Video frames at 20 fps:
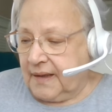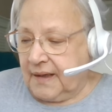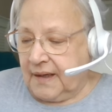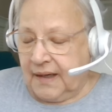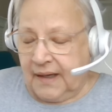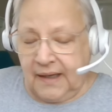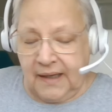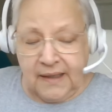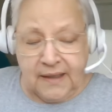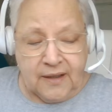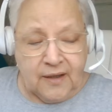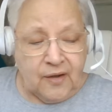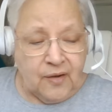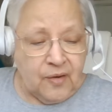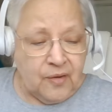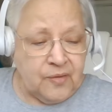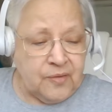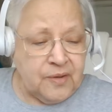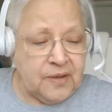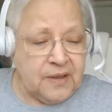I
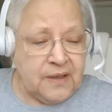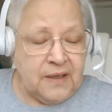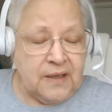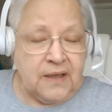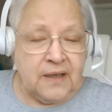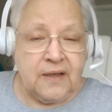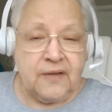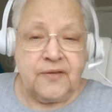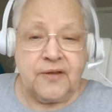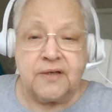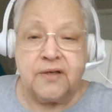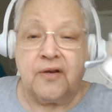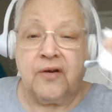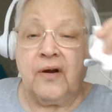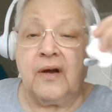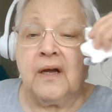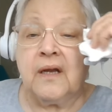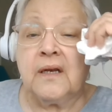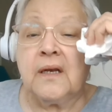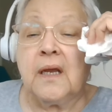know that
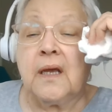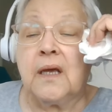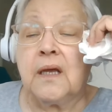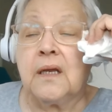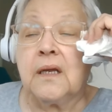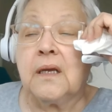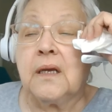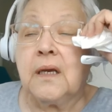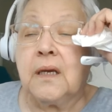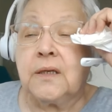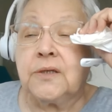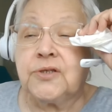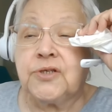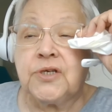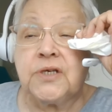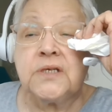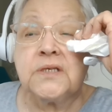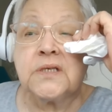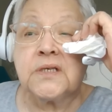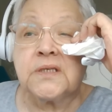God
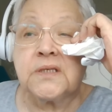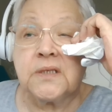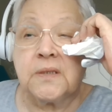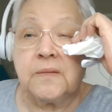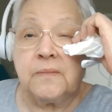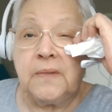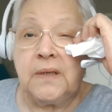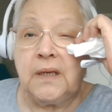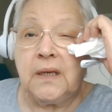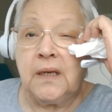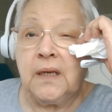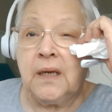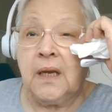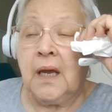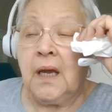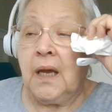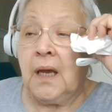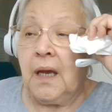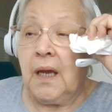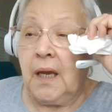Jesus and me
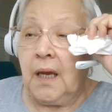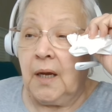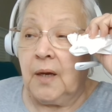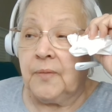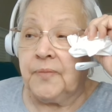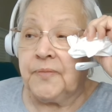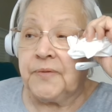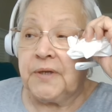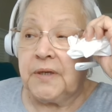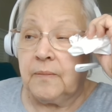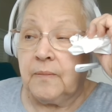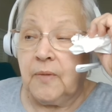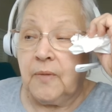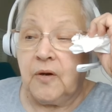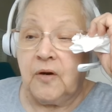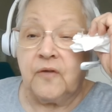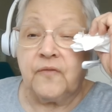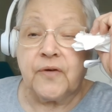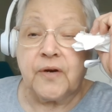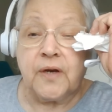helped him
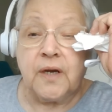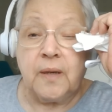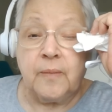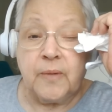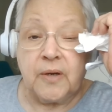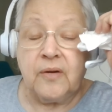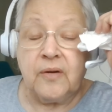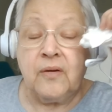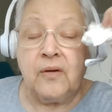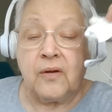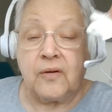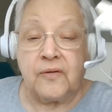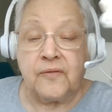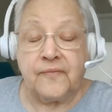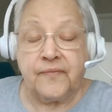overcome it all.